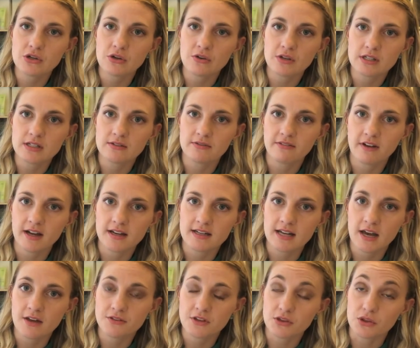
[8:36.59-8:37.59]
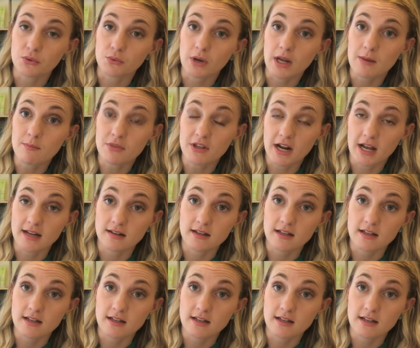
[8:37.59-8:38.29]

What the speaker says: only to find out that the ramp that I